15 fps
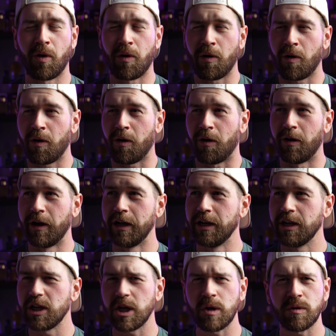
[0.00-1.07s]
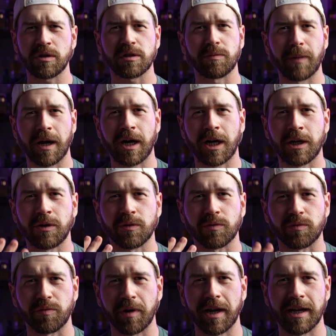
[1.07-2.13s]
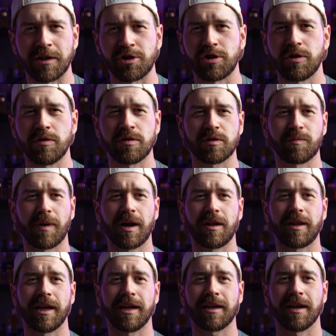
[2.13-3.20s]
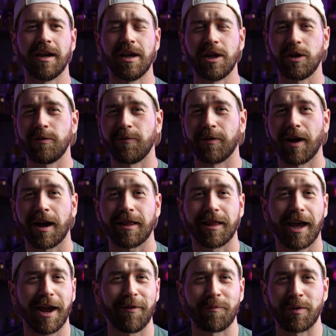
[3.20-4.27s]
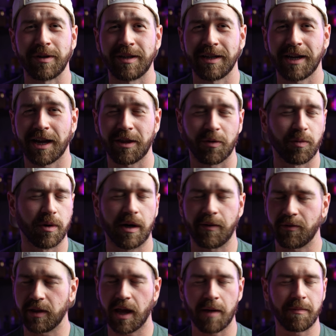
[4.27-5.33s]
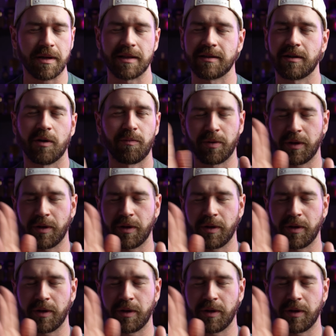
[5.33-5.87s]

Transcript: oh, you smell rich. You smell like You've got life put together, whatever that means. Don't